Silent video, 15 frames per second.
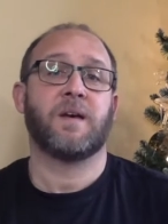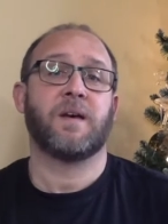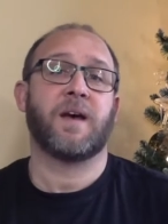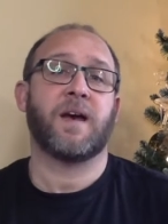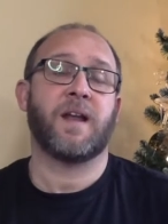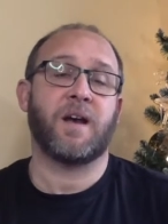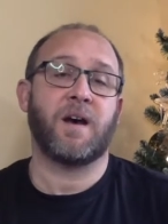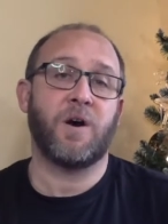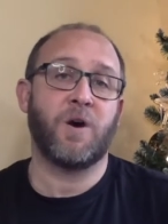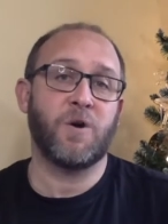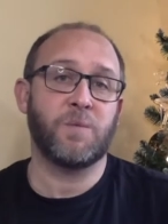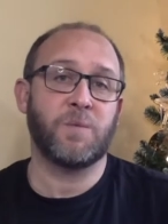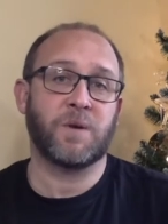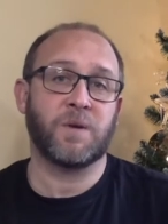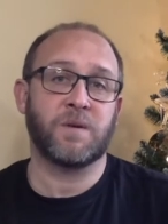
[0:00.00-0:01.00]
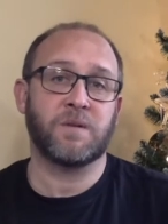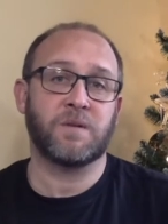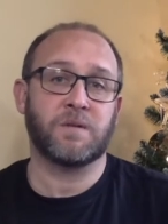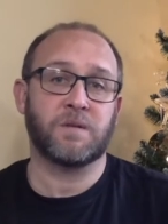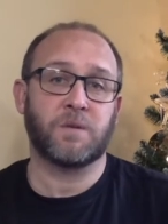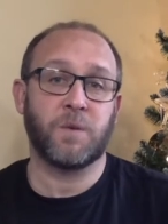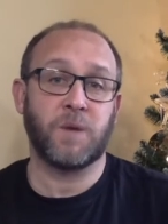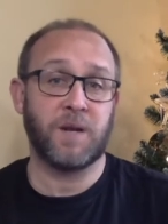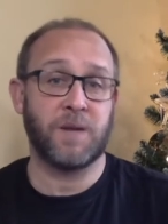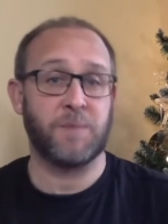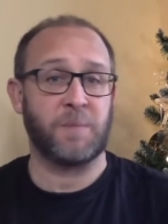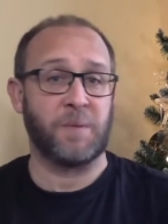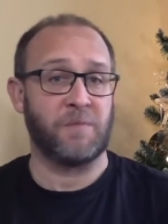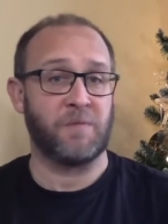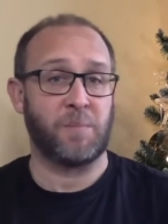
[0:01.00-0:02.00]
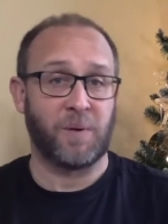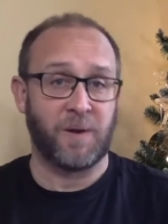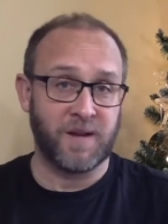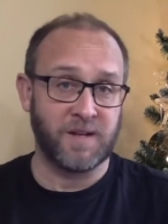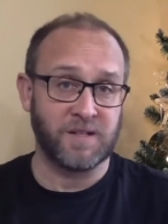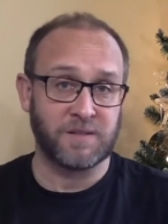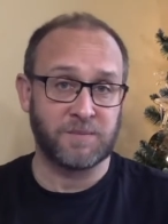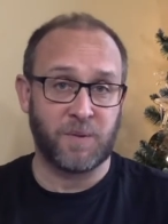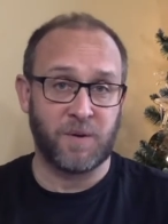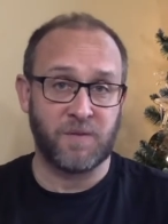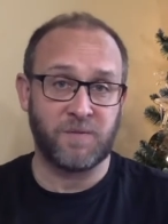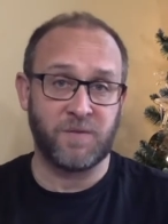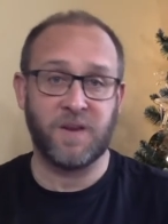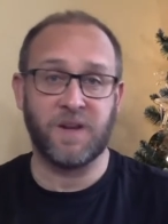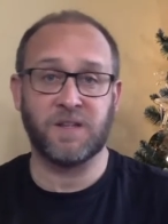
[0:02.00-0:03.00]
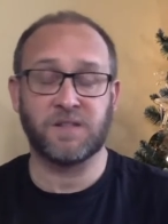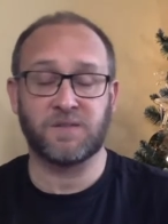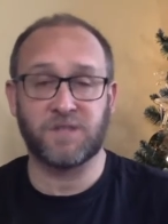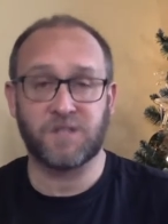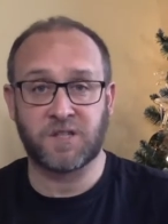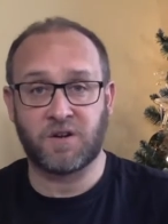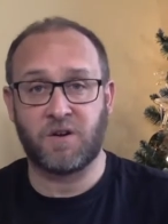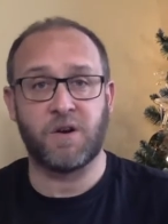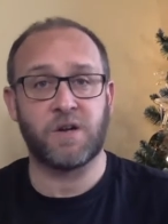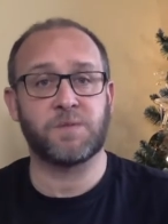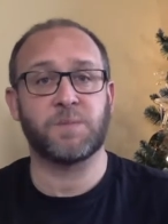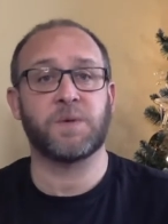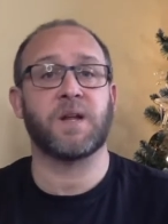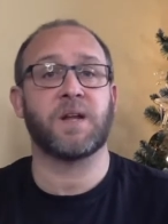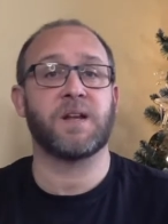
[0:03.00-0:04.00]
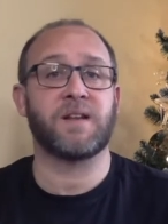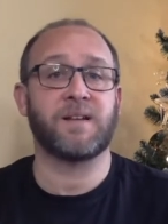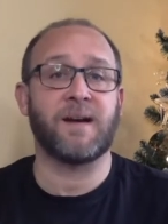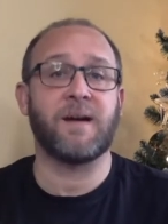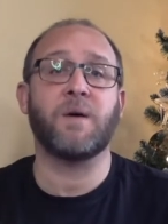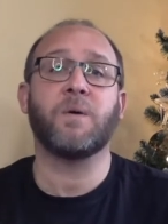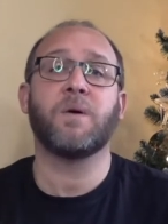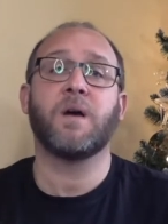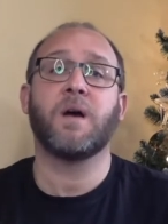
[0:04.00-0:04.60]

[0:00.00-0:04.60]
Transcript: And our hope can quickly be replaced by feelings of discouragement and doubt,